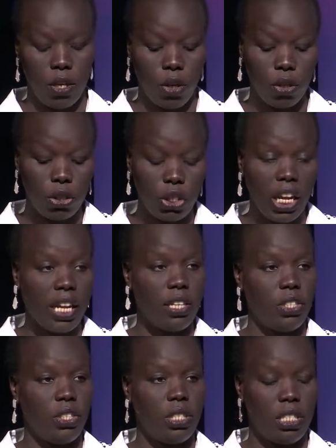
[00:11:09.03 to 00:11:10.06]
or
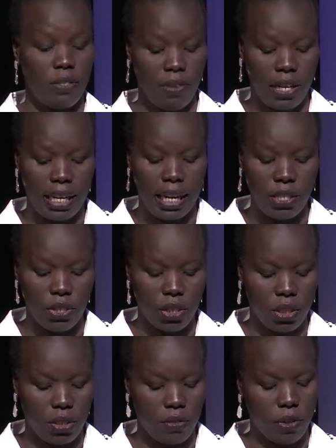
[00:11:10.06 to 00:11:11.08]
change this very
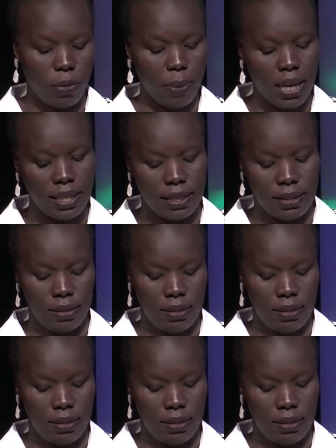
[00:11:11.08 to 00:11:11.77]
country for the best?